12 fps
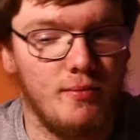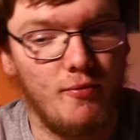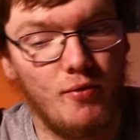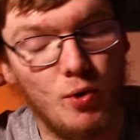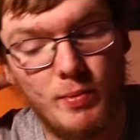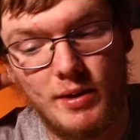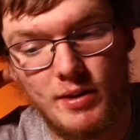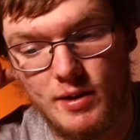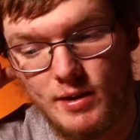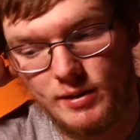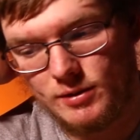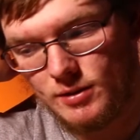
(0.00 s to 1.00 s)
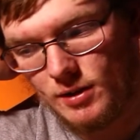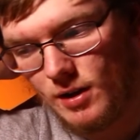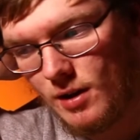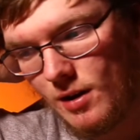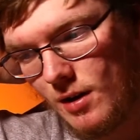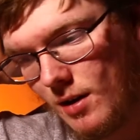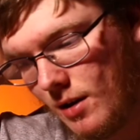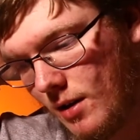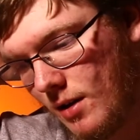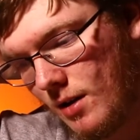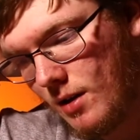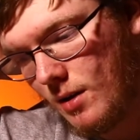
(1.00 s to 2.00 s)
filming things,
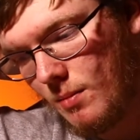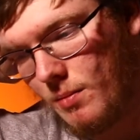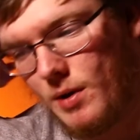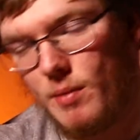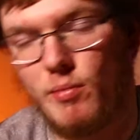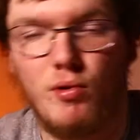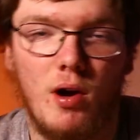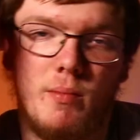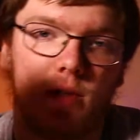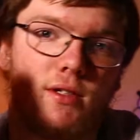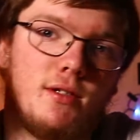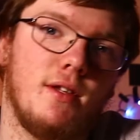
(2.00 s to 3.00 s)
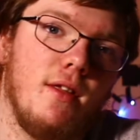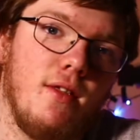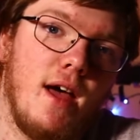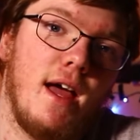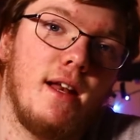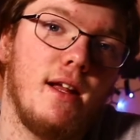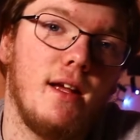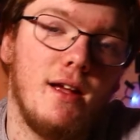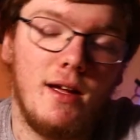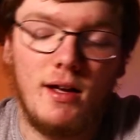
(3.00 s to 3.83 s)
but I promise that